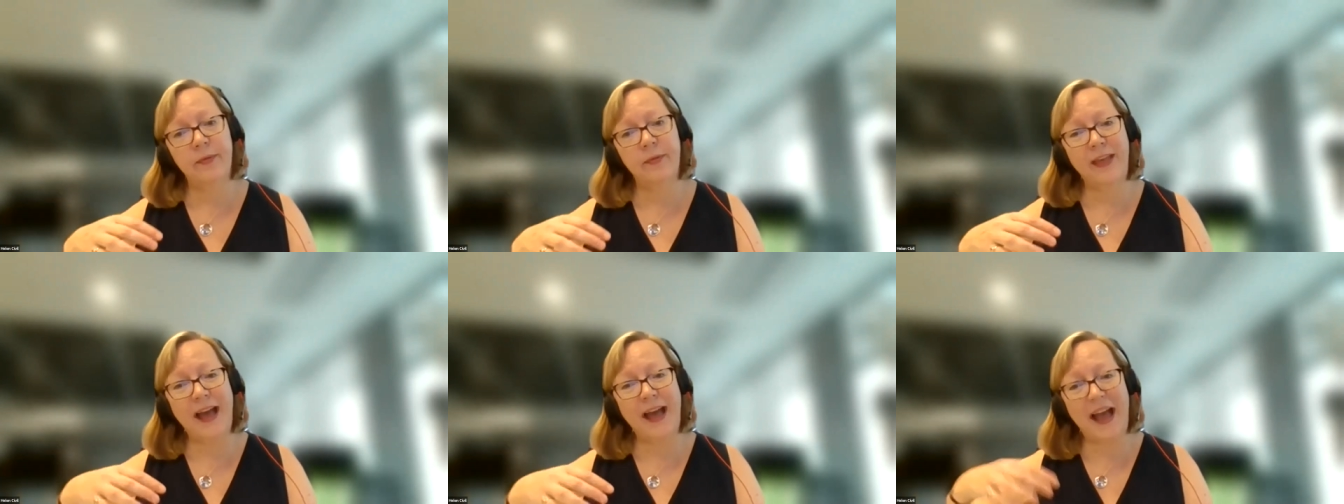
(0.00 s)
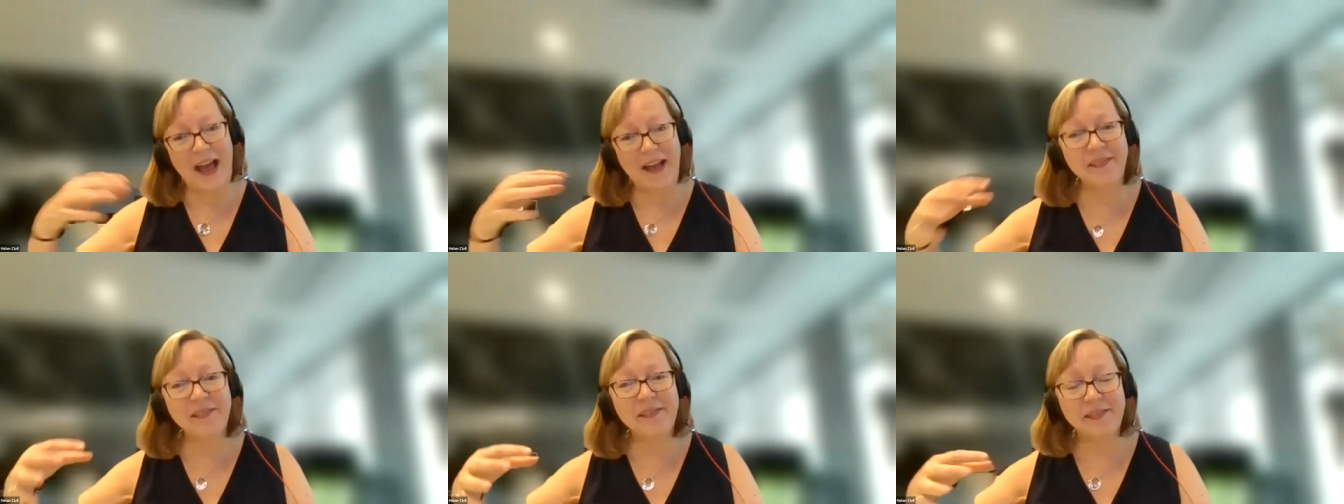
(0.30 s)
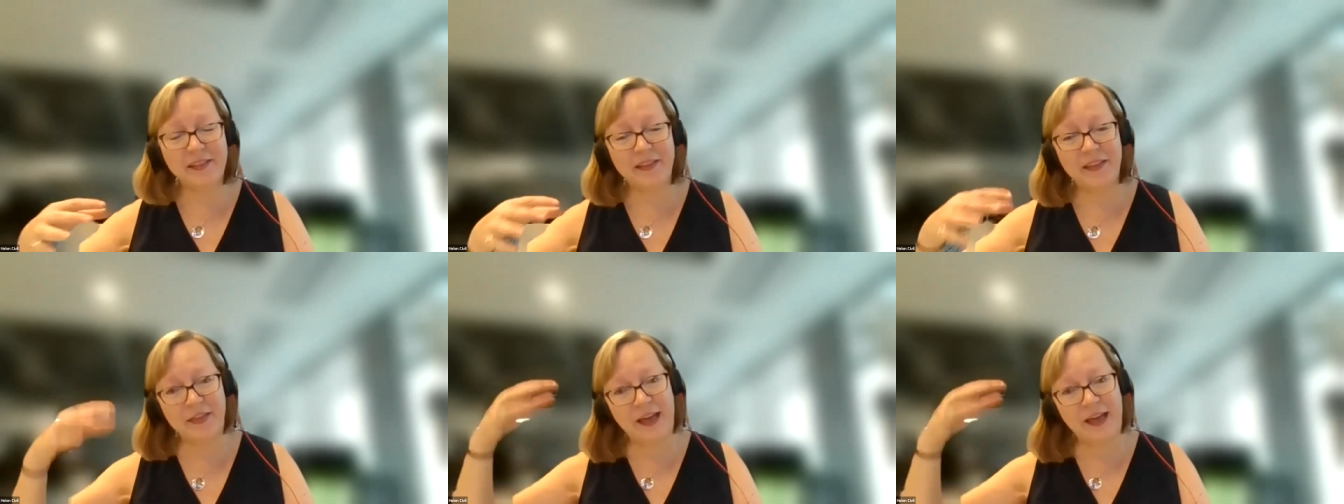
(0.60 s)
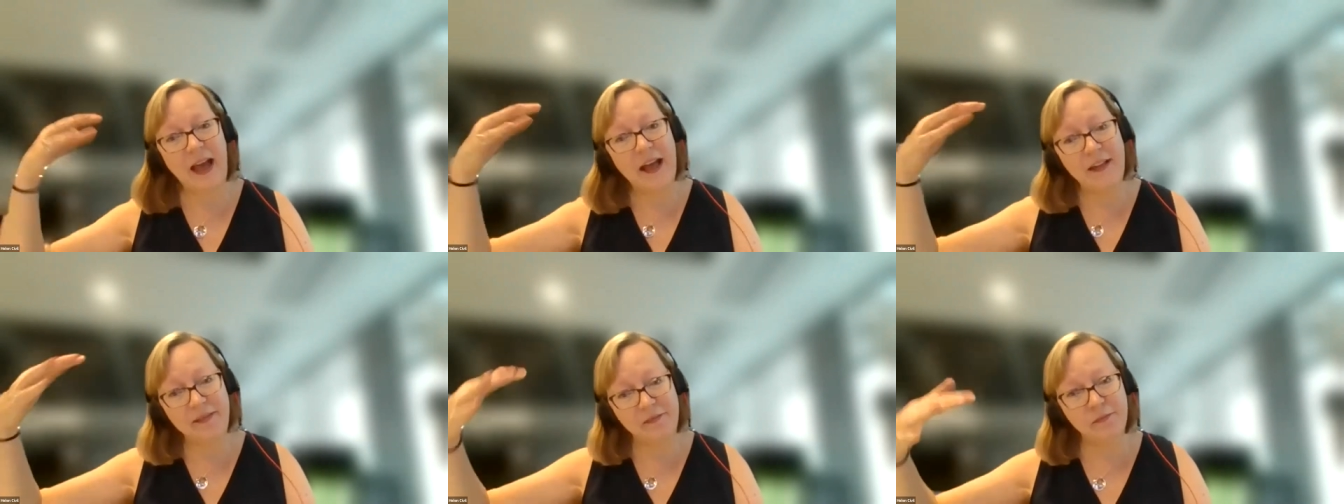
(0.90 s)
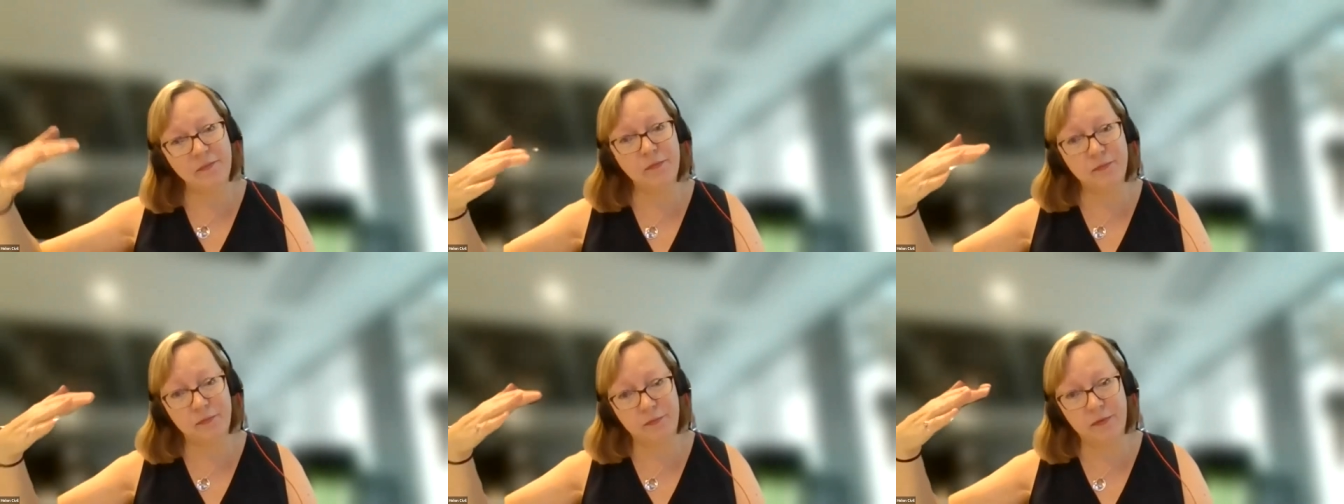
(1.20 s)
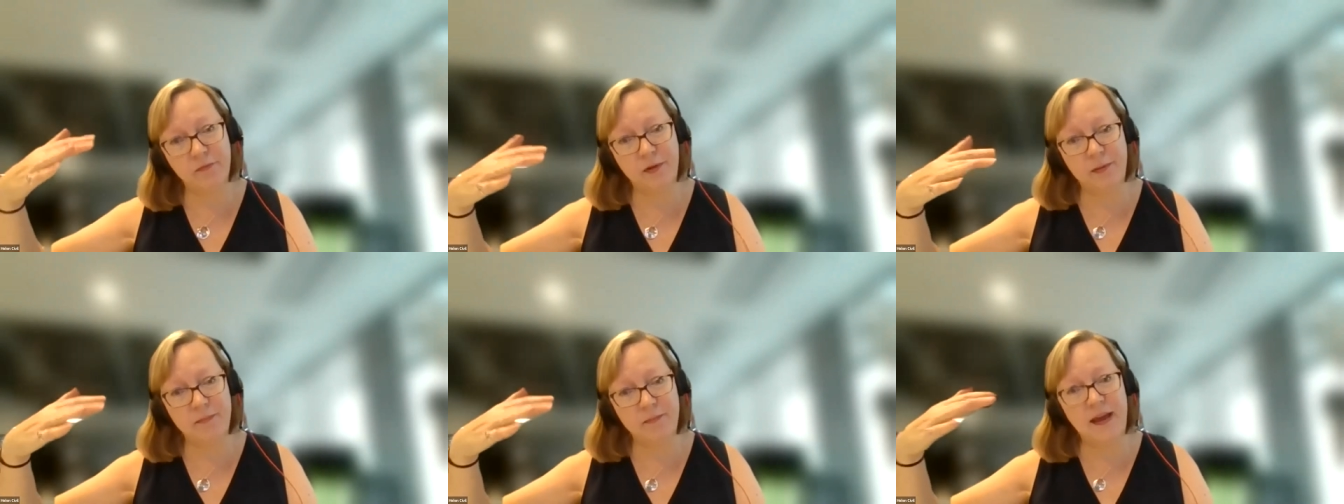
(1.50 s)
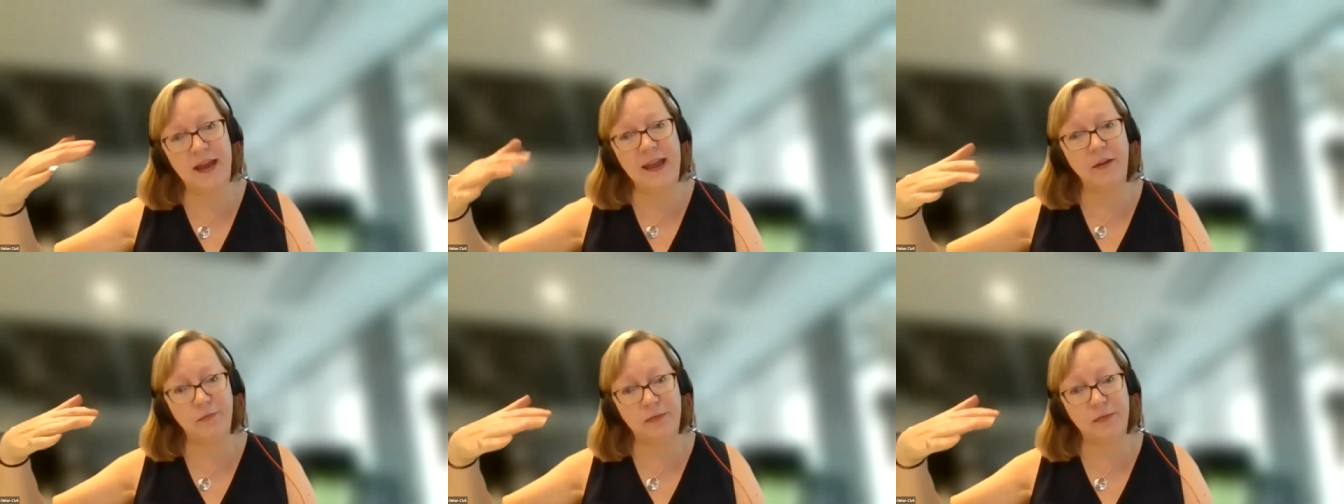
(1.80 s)
that has that has
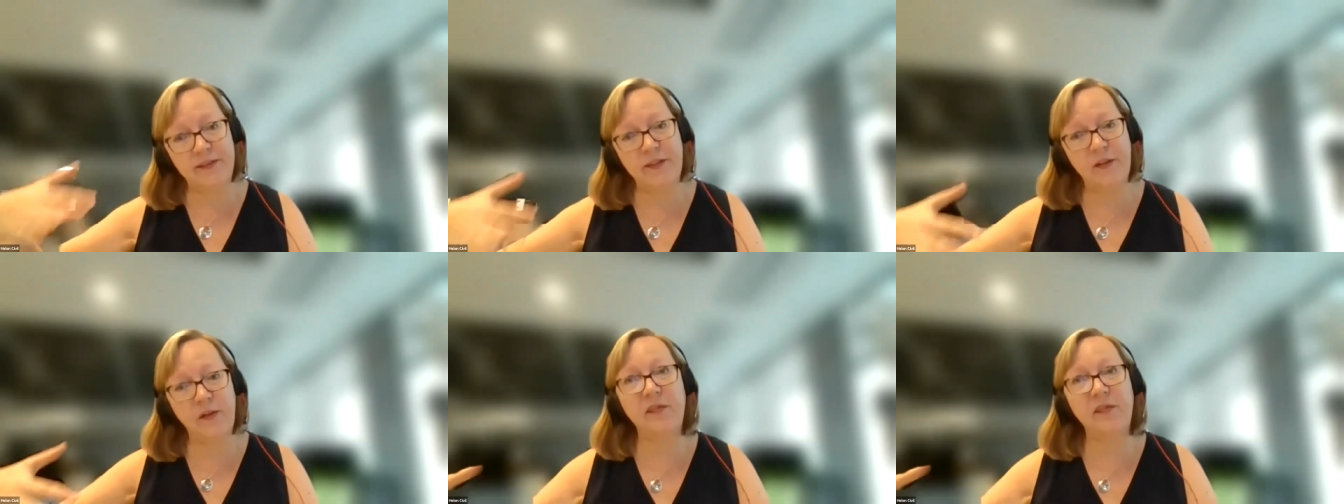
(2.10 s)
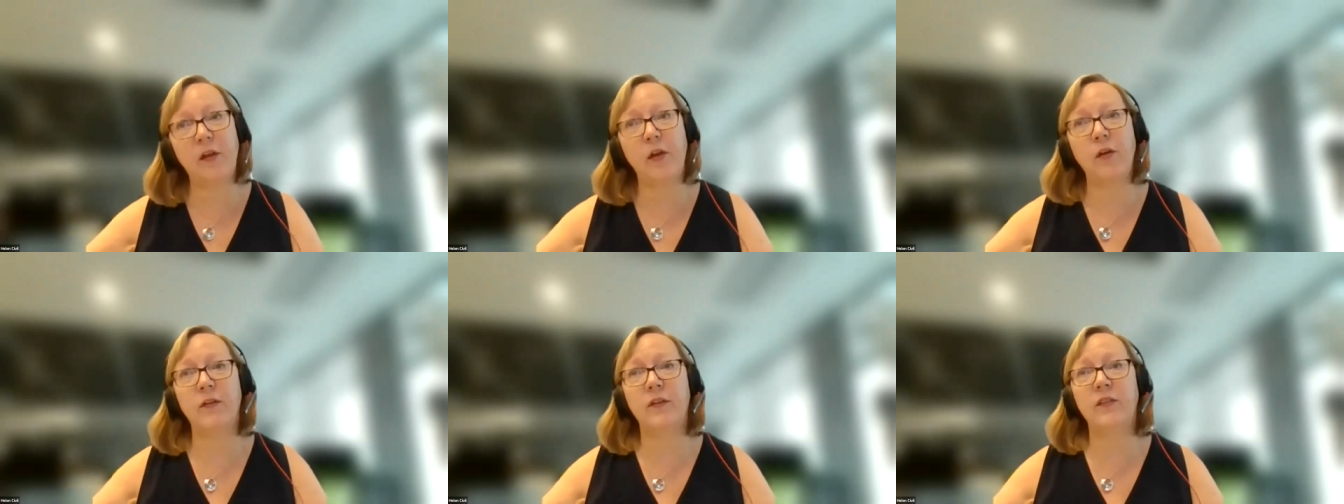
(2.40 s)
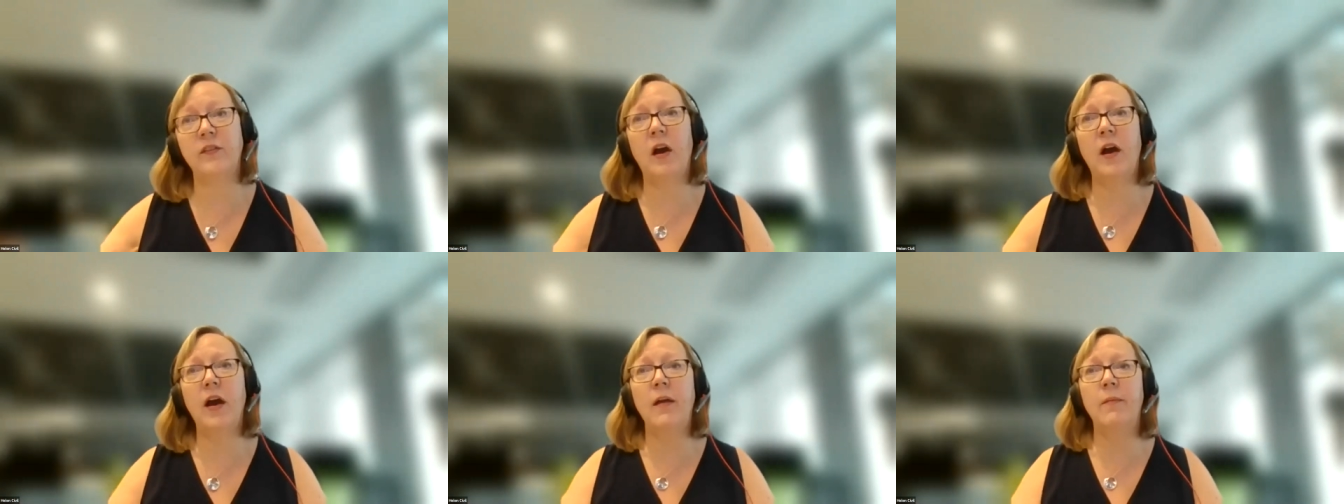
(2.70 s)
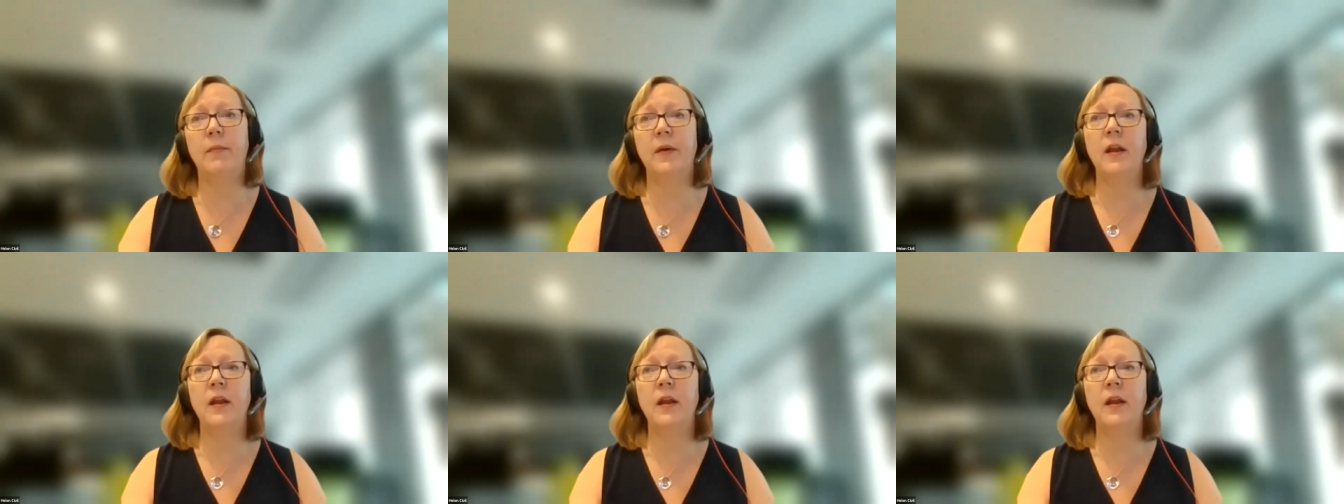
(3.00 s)
remained reduced over time.